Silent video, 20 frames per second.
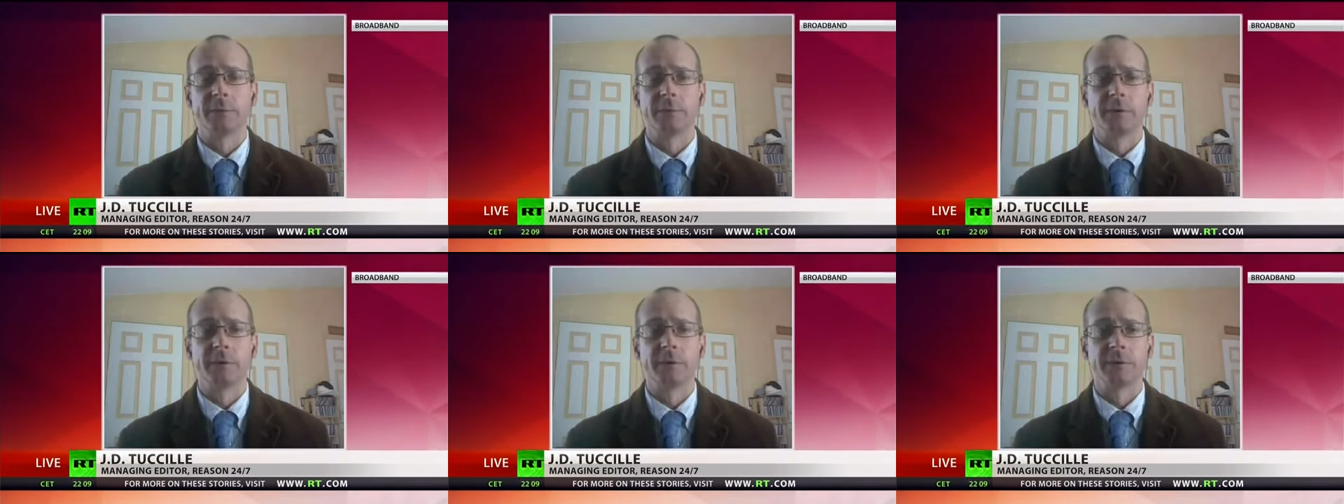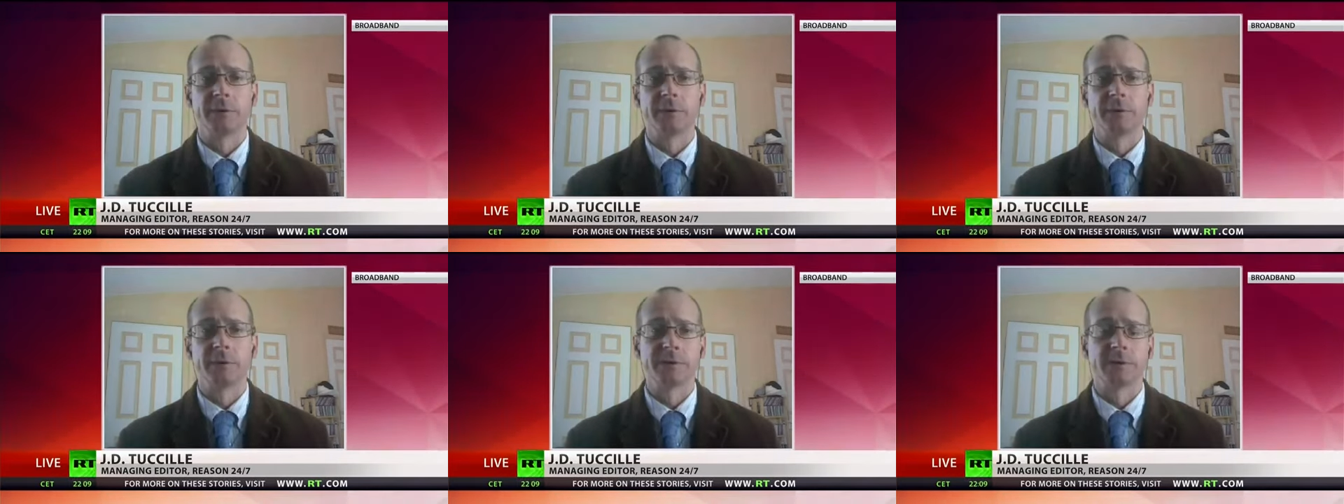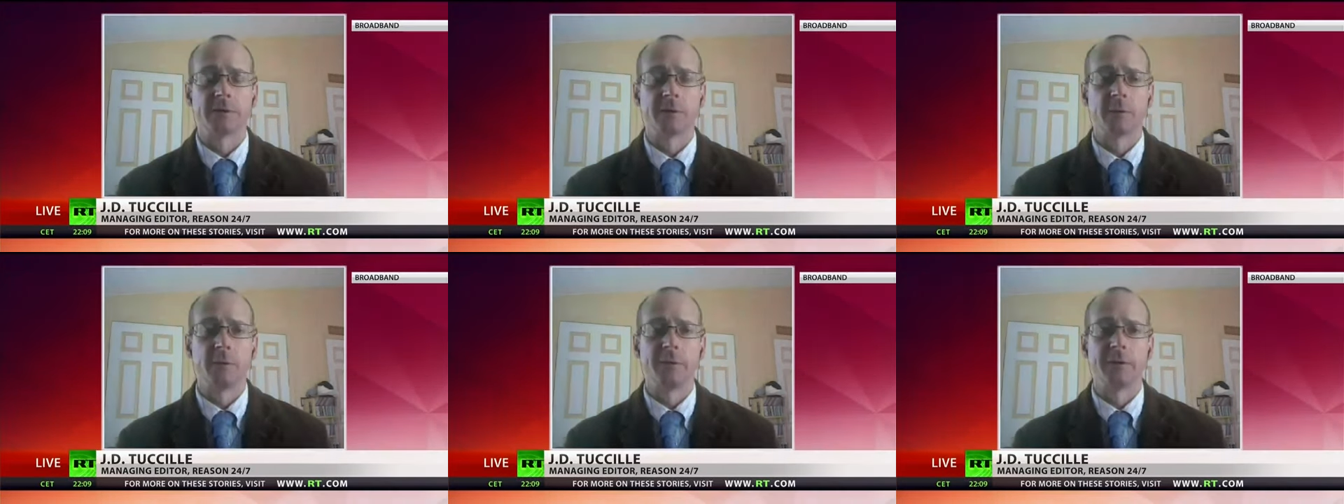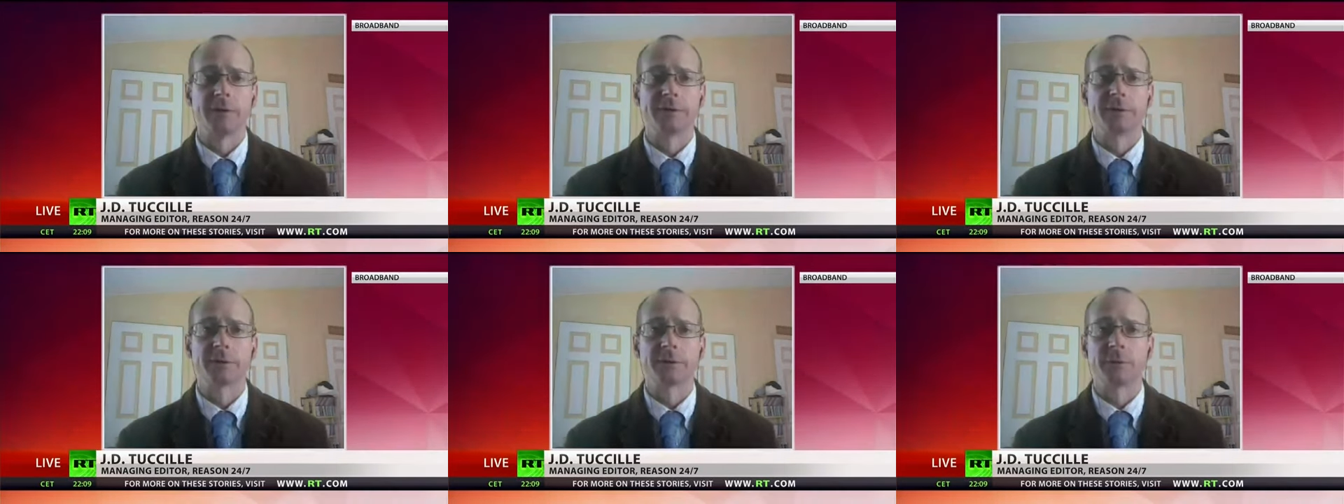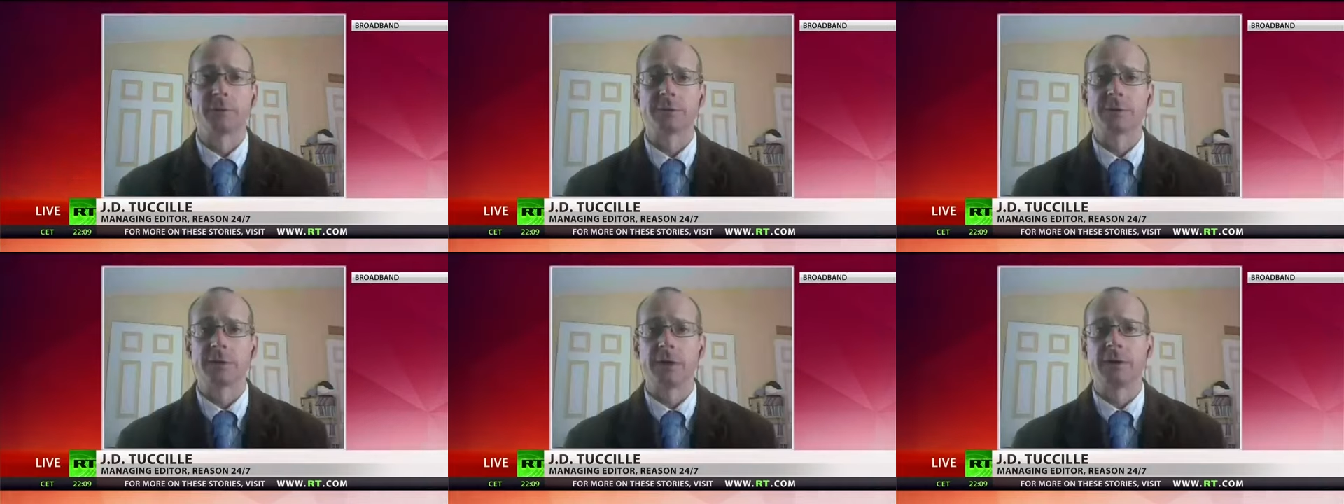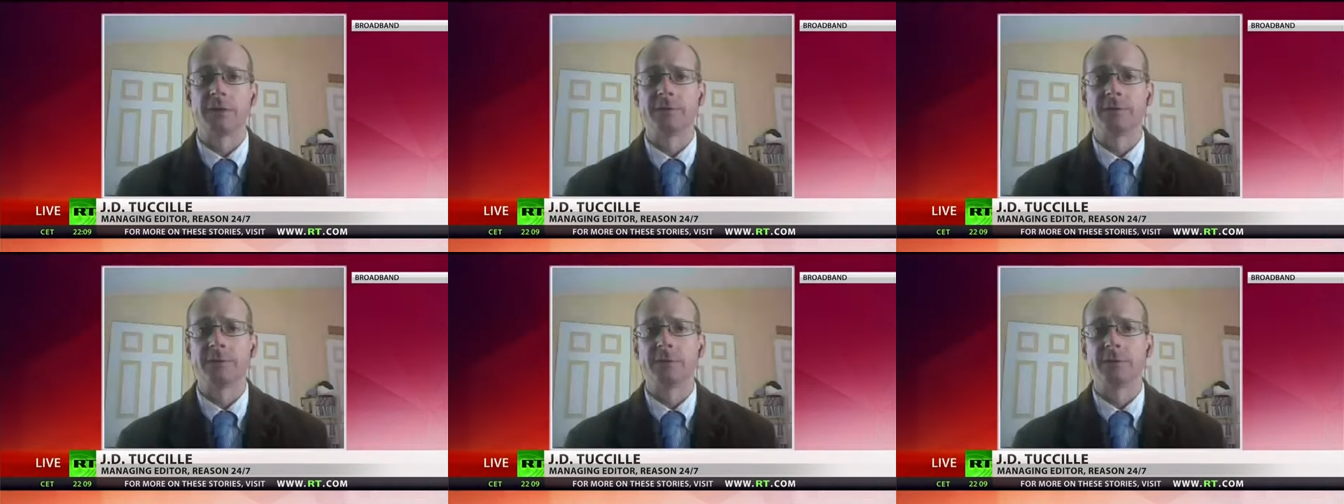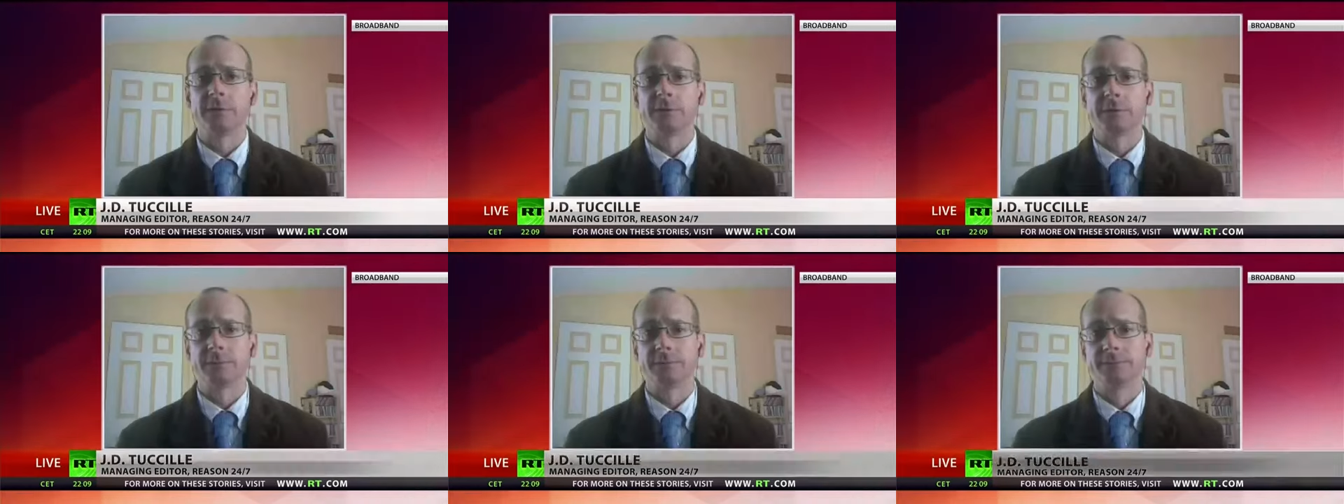But it's horrible that it took someone's life to
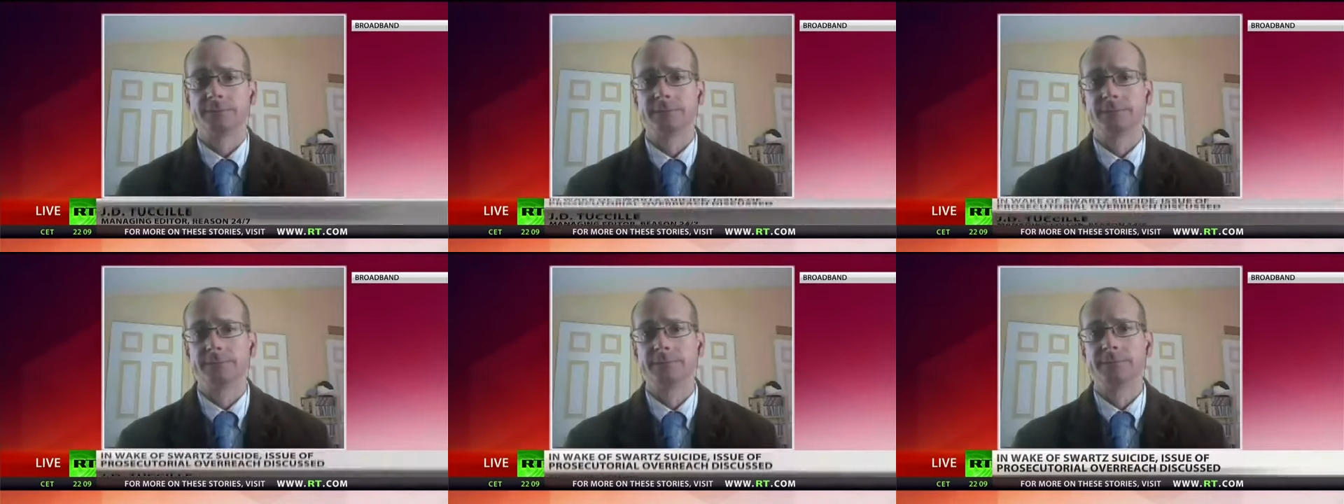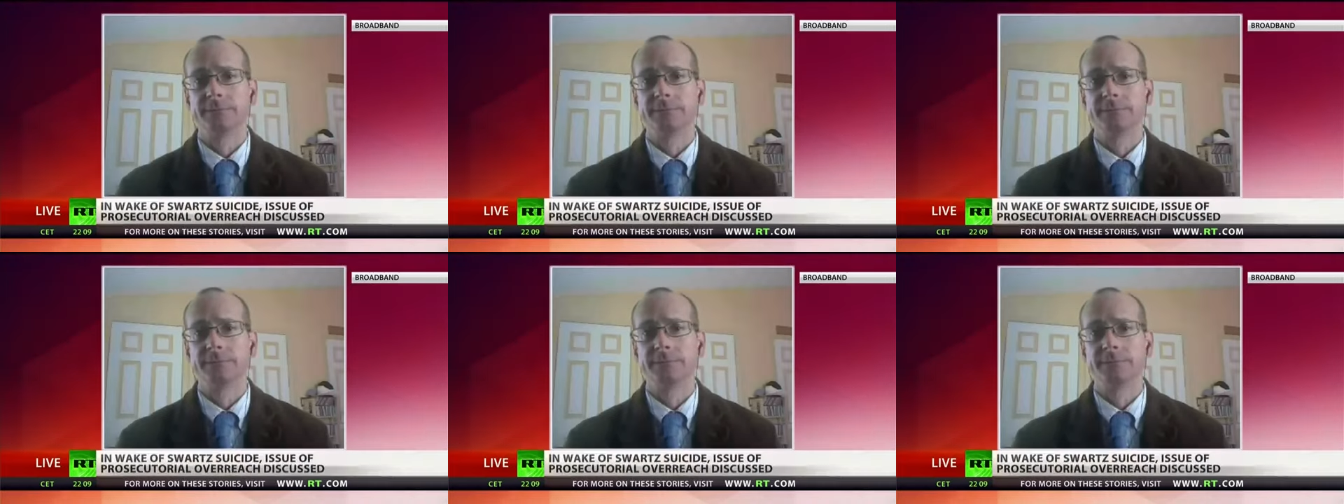do it.